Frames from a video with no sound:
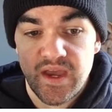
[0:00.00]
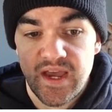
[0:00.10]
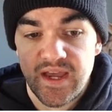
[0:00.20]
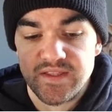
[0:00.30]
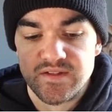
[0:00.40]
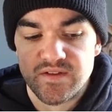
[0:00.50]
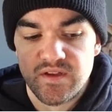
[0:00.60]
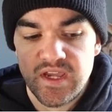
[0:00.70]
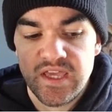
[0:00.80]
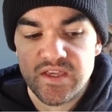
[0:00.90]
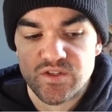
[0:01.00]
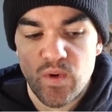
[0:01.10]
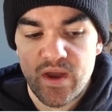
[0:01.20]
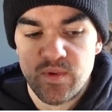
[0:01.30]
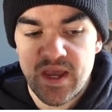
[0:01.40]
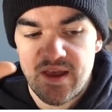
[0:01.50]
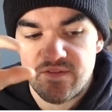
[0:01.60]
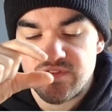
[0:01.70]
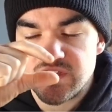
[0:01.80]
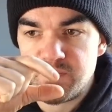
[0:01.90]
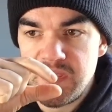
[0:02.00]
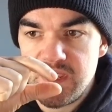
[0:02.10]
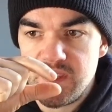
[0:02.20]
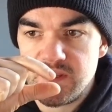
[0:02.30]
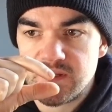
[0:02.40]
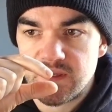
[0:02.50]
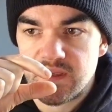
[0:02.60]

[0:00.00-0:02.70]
And in this way, we have this bead,